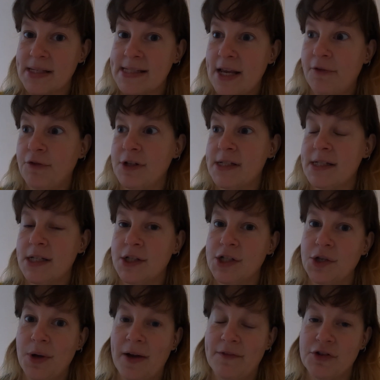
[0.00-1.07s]
say for
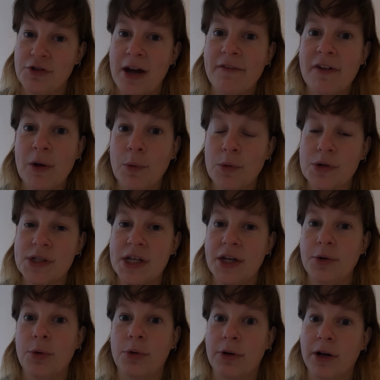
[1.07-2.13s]
instance, you have a traffic
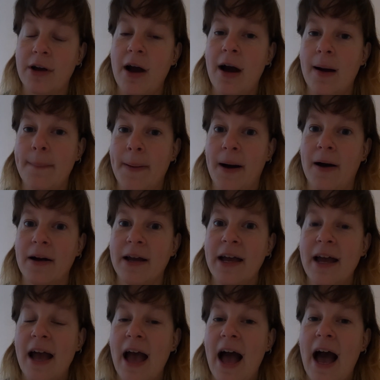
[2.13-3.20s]
warden or a car park
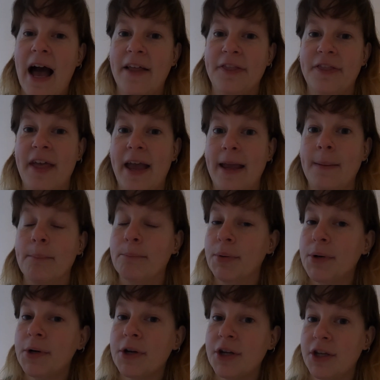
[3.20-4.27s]
and they
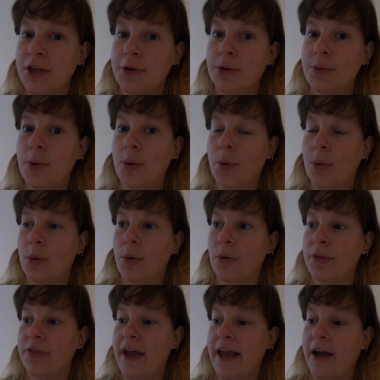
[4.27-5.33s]
book you, or
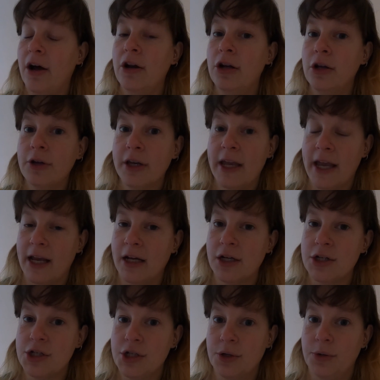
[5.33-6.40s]
they are
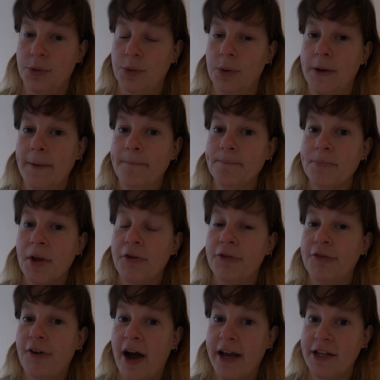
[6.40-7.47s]
looking to
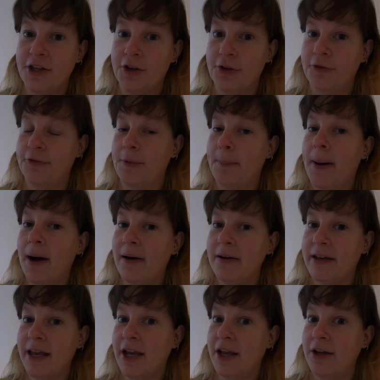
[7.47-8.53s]
fine you for
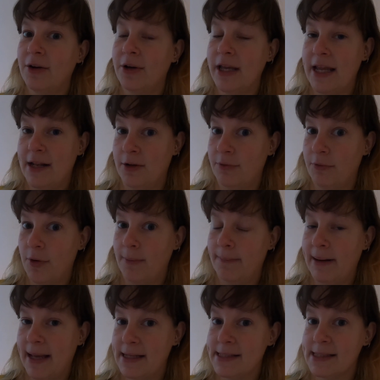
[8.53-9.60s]
parking in the wrong
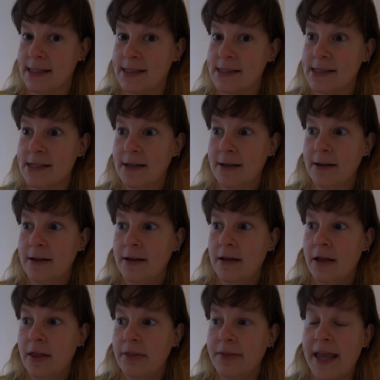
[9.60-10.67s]
places,
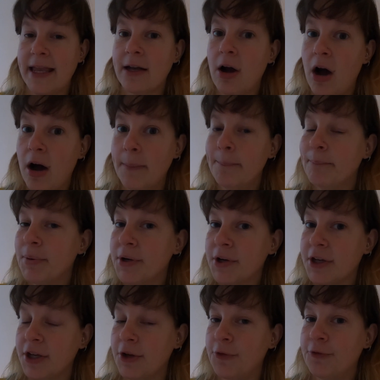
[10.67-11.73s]
they can't
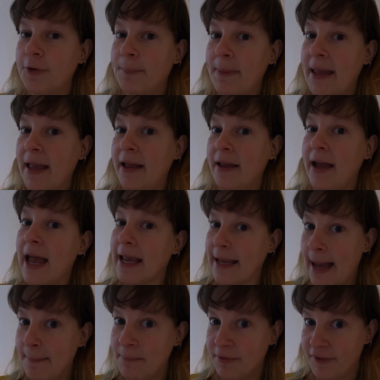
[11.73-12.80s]
book you for being a
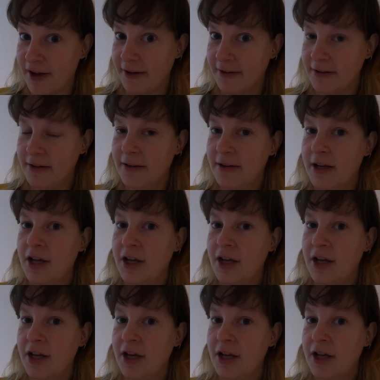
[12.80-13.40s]
camper van.